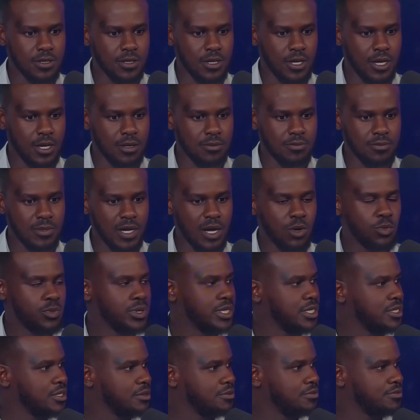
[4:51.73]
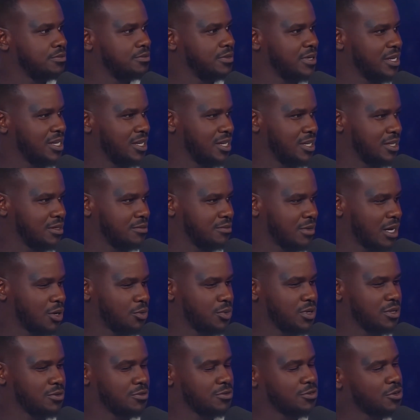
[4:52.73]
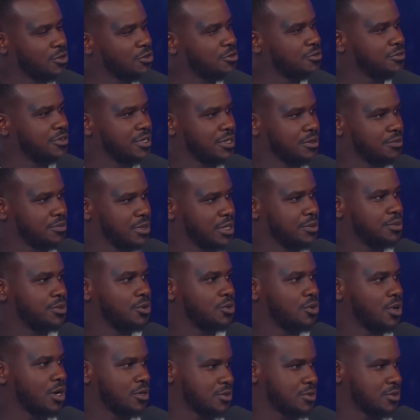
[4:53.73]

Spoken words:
Are we involving people